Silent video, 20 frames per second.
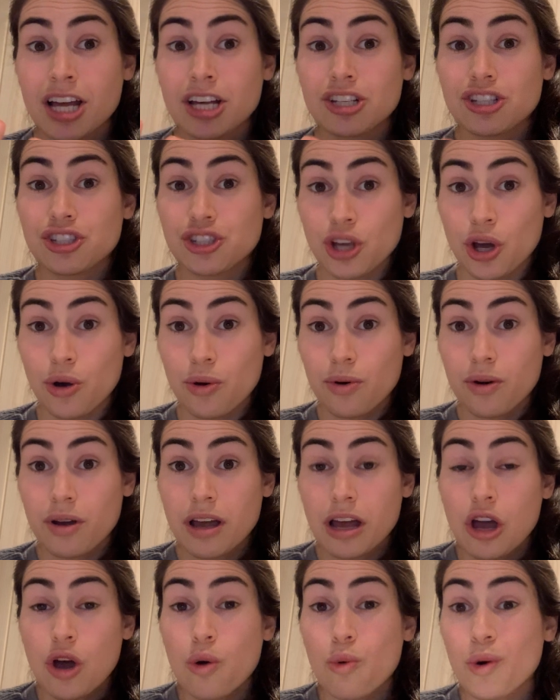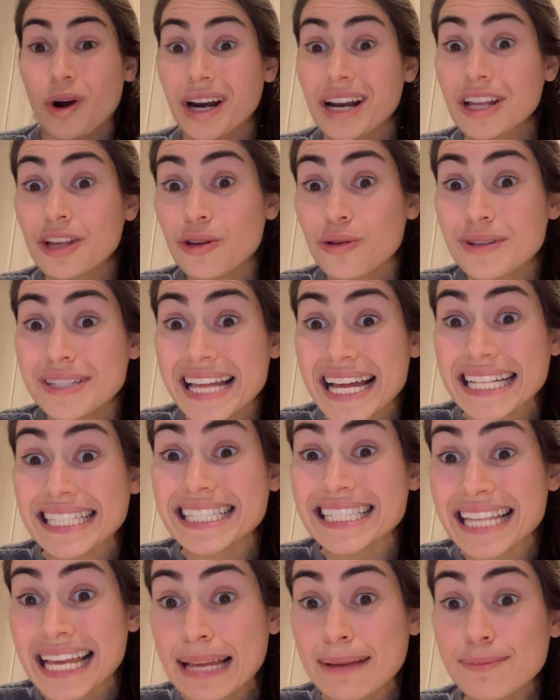So we're going to use that
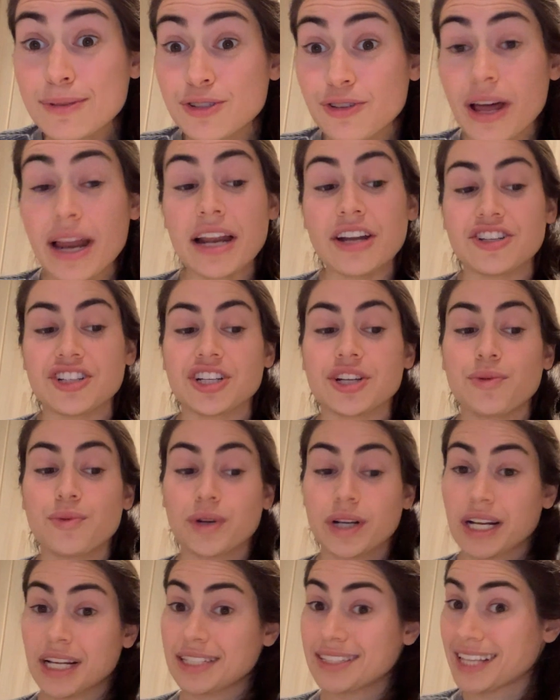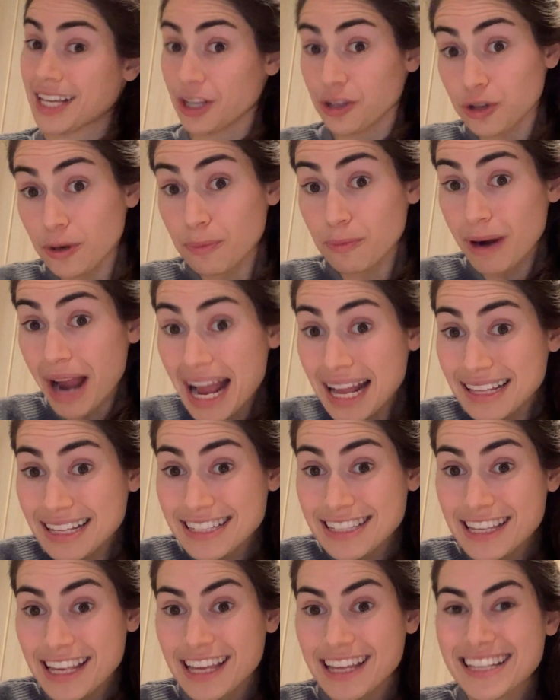same strategy. We're going to continue to
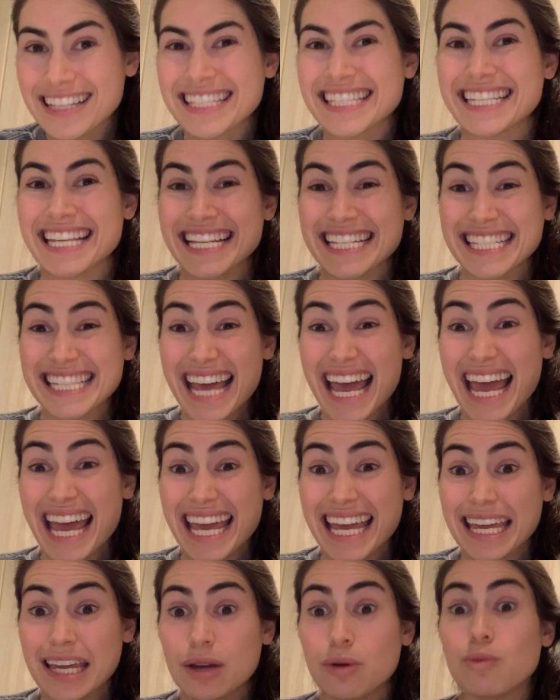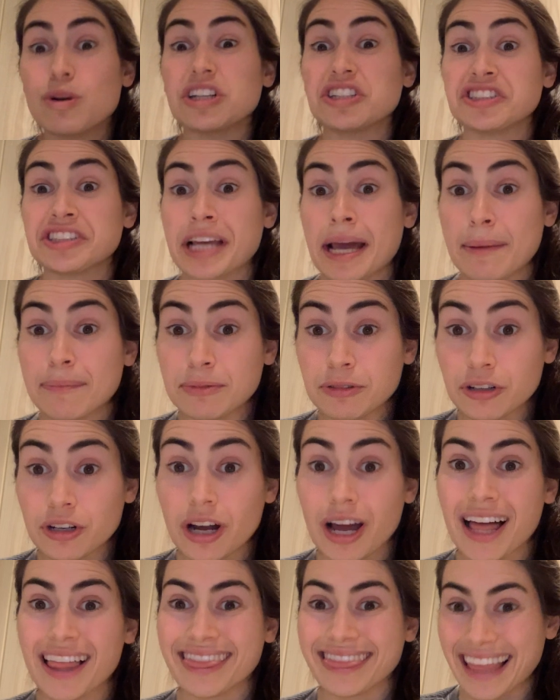practice it today with chapter
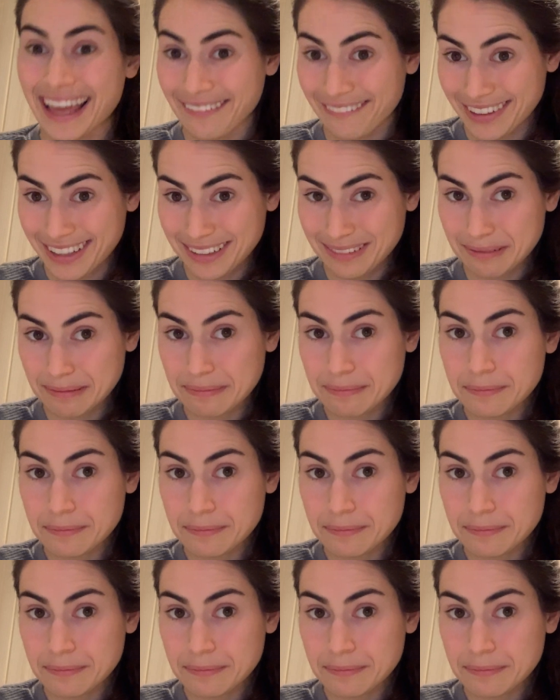11.